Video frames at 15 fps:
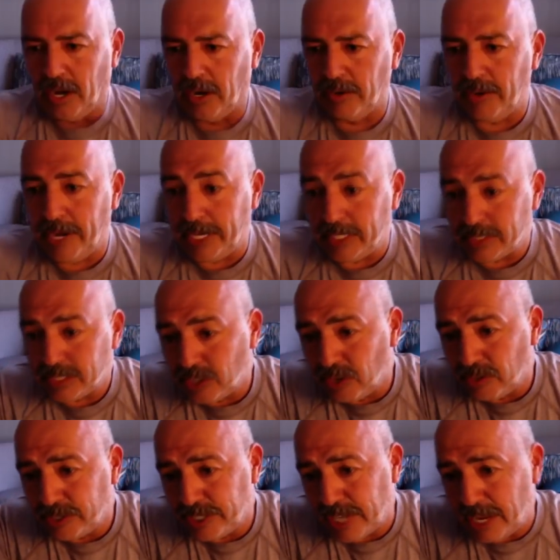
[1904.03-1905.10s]
All right.
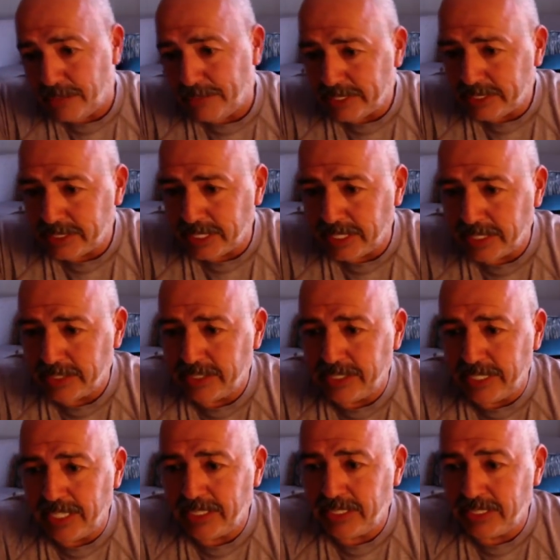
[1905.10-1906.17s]
So JB says,
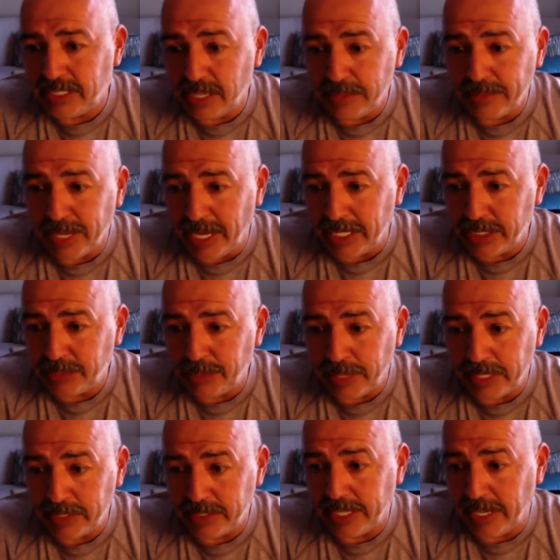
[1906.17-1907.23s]
yes, some guys
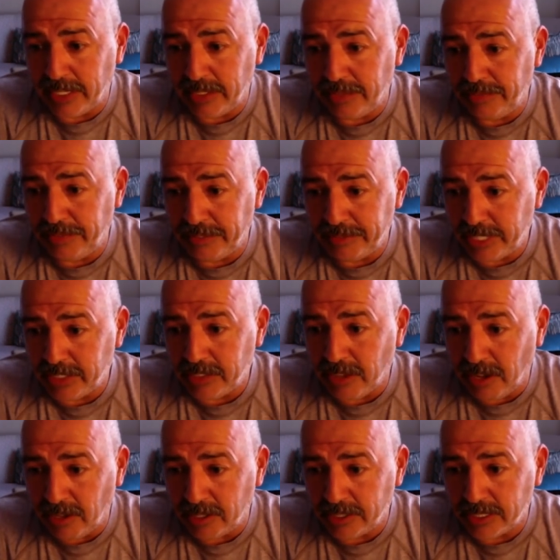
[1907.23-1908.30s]
spend $10 to
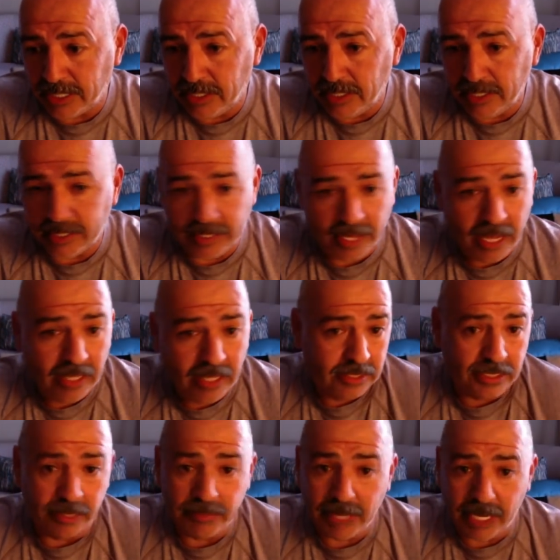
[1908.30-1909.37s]
$15 a click. Yeah,
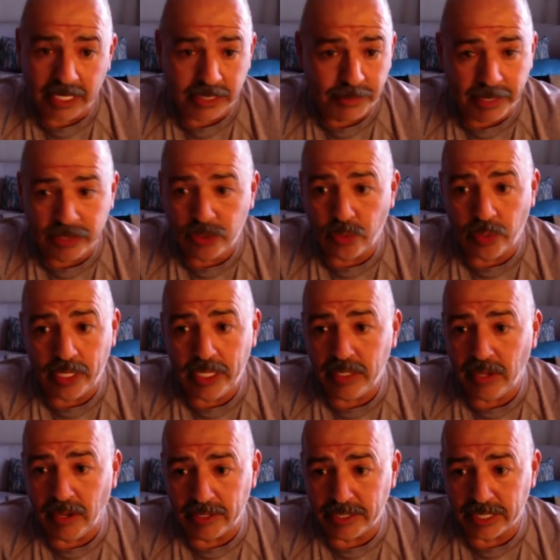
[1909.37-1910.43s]
some guys spend
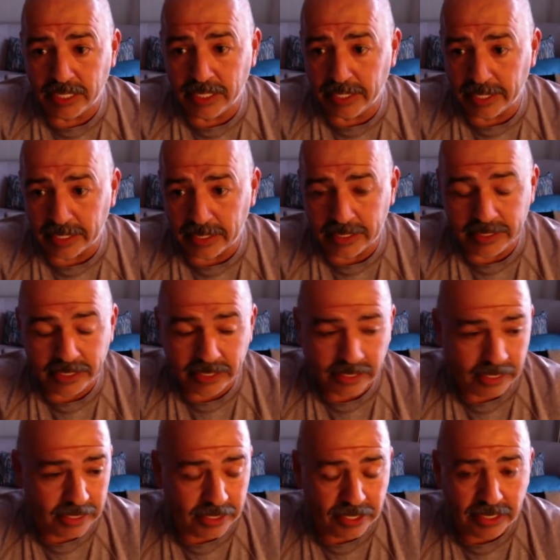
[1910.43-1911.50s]
$20 a click. It's
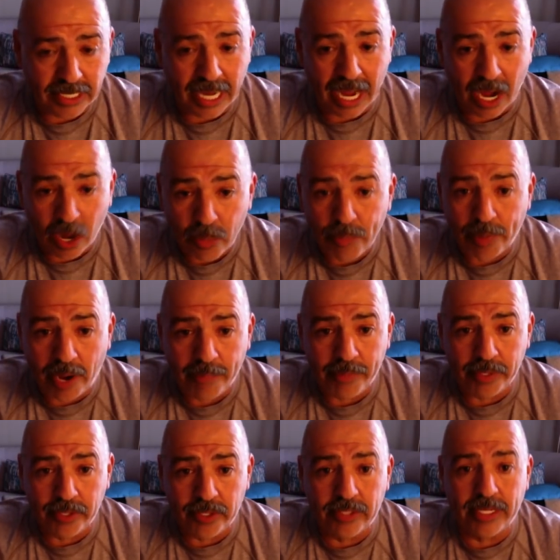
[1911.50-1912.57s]
just how
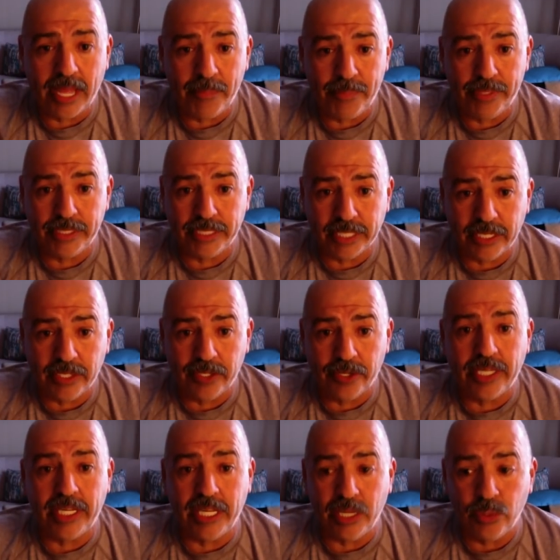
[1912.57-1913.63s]
popular that
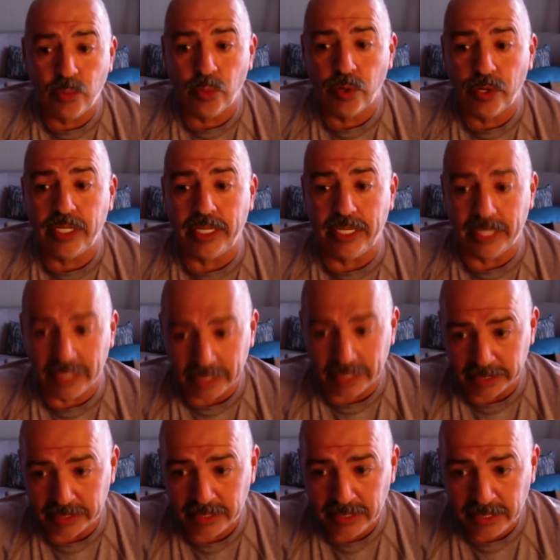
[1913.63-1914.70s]
particular keyword
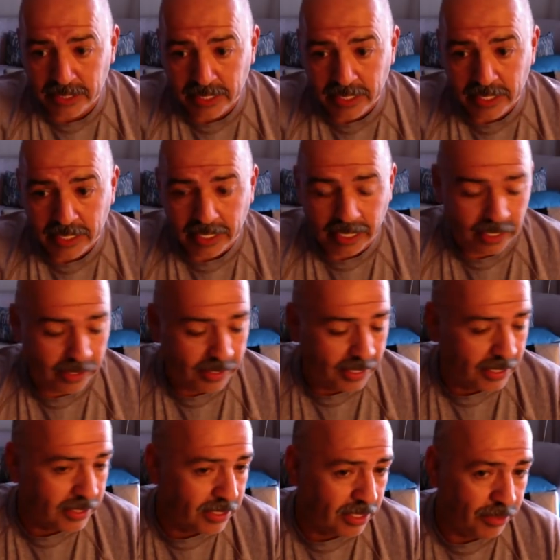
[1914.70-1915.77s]
is. And
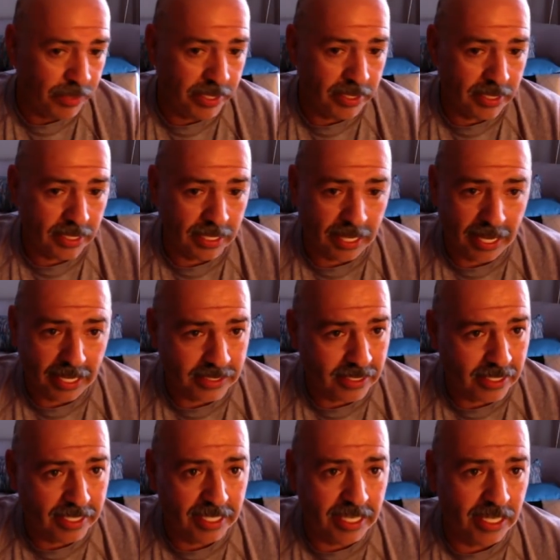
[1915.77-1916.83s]
this could be a
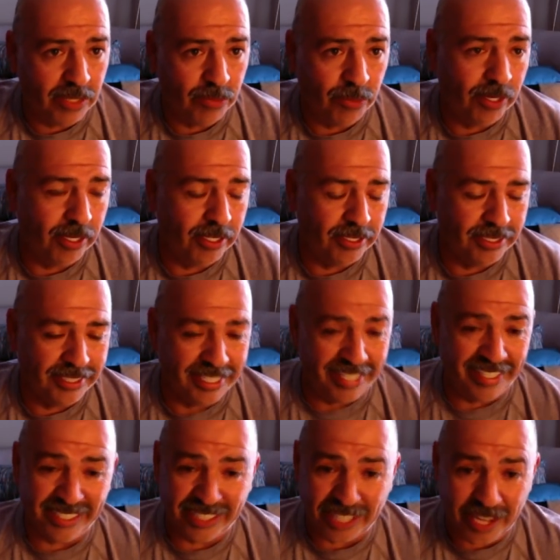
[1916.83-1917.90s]
class on keywords
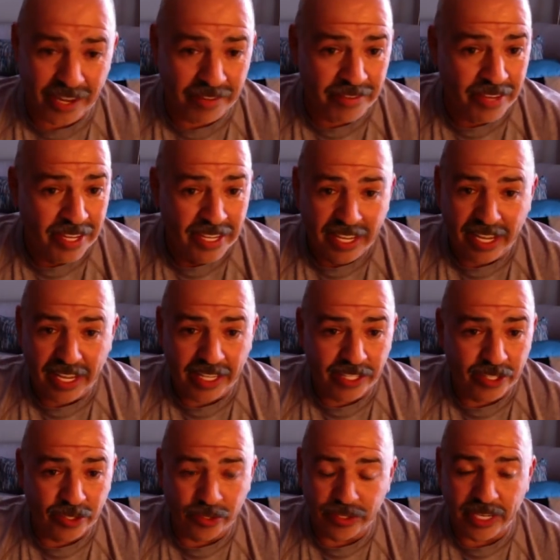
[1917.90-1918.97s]
and stuff,
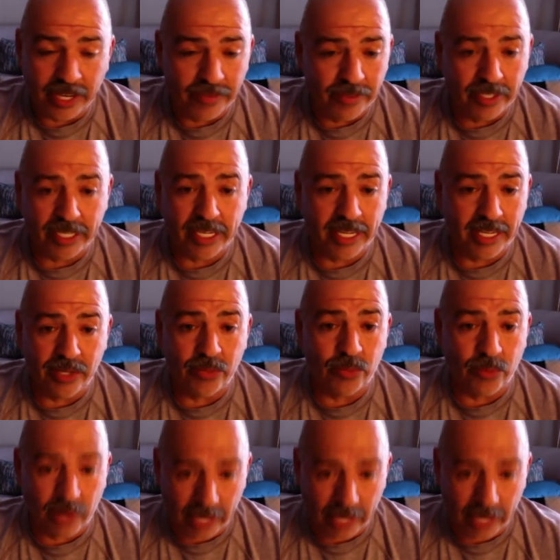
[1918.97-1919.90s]
and you'll never get it